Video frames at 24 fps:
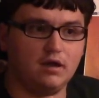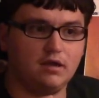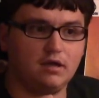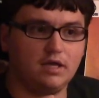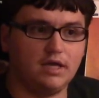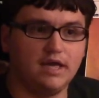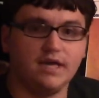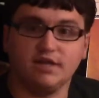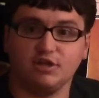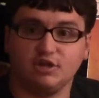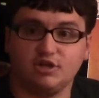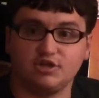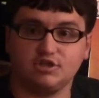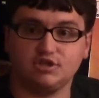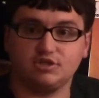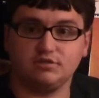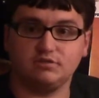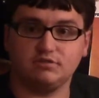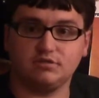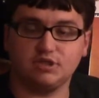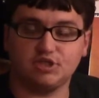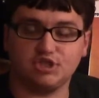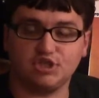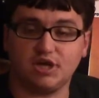English,
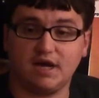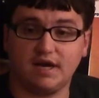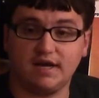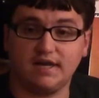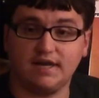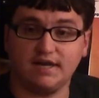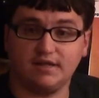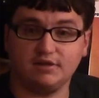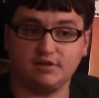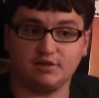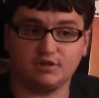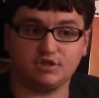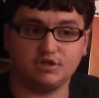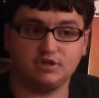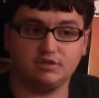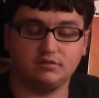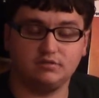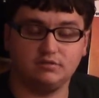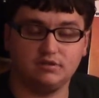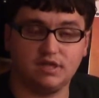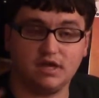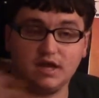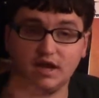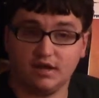is shot in English.
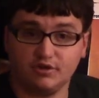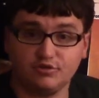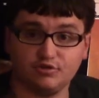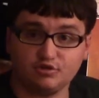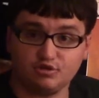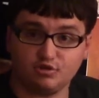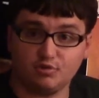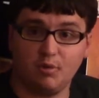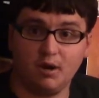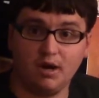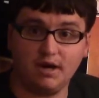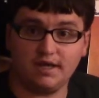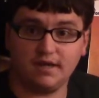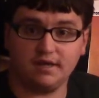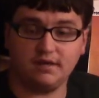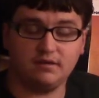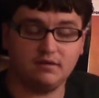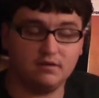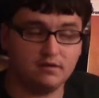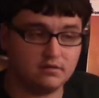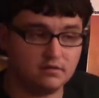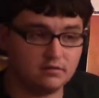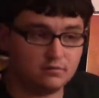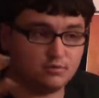The other
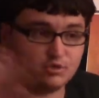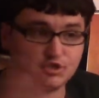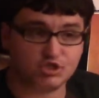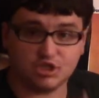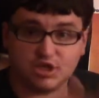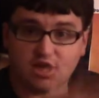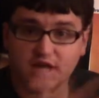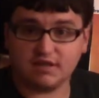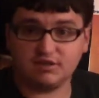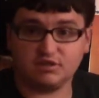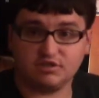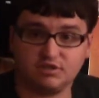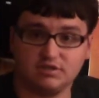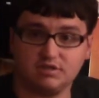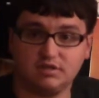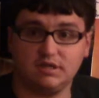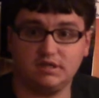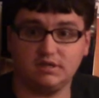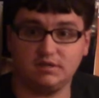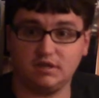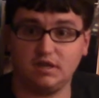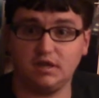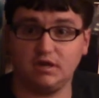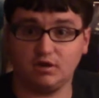twenty was shot in,
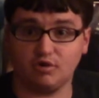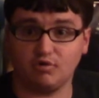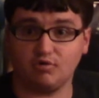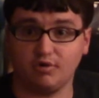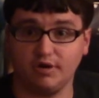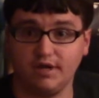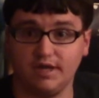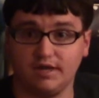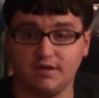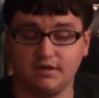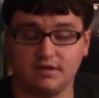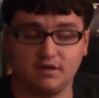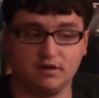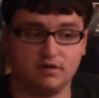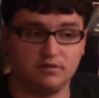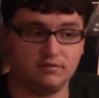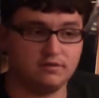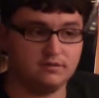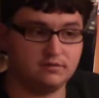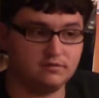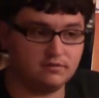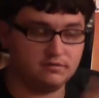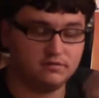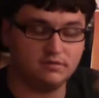in, in Korean, you know,
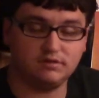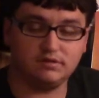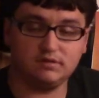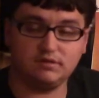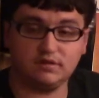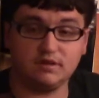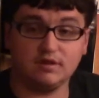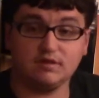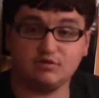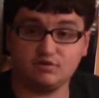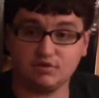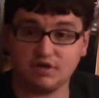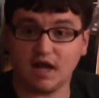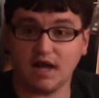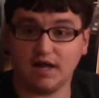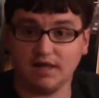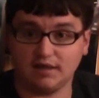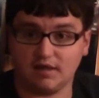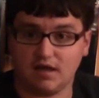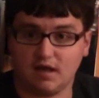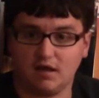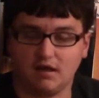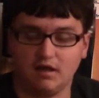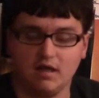the, the, the other
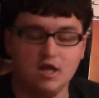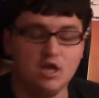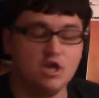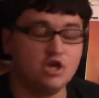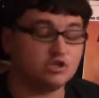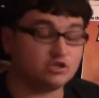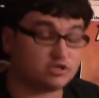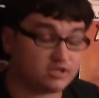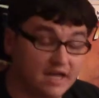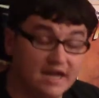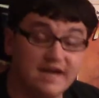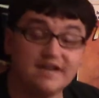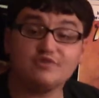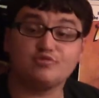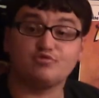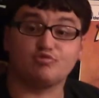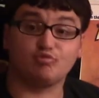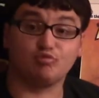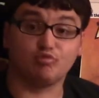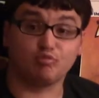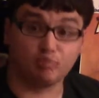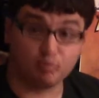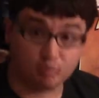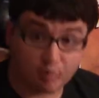dialogue. So that is
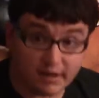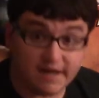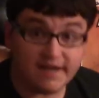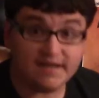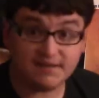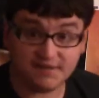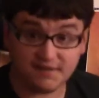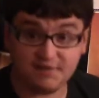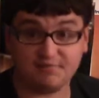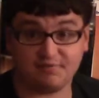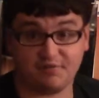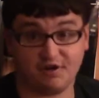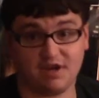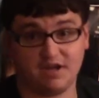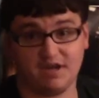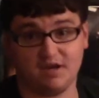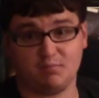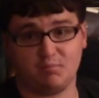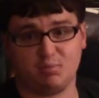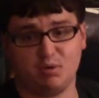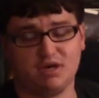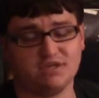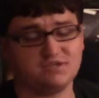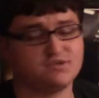really freaking
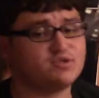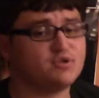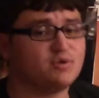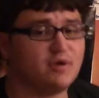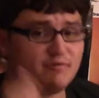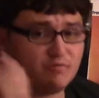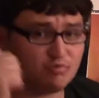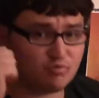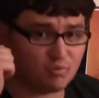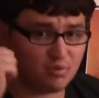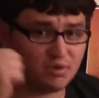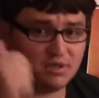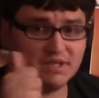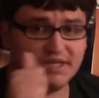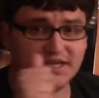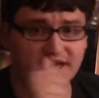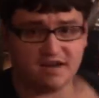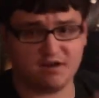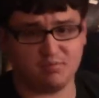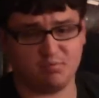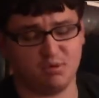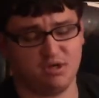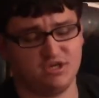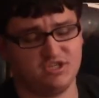impressive. So I've really
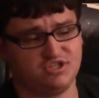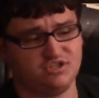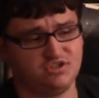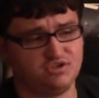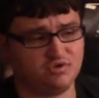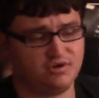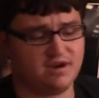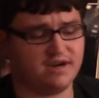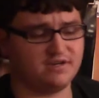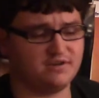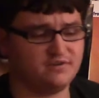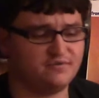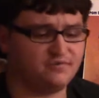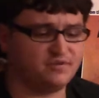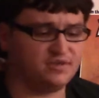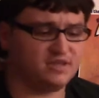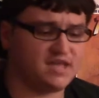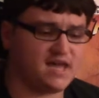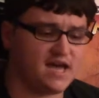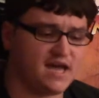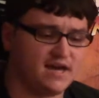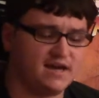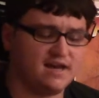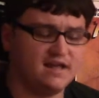got to praise the director for
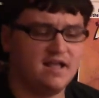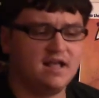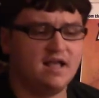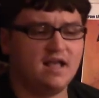that.